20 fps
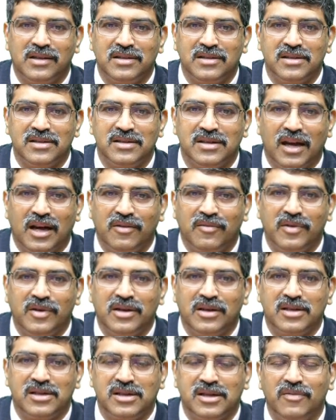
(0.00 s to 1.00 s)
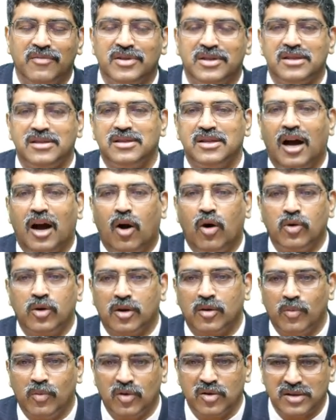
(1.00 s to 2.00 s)
This is the adventitia which is the
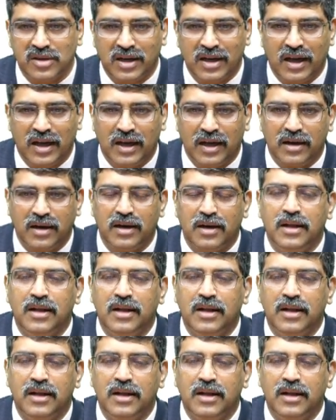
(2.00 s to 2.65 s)
outermost layer.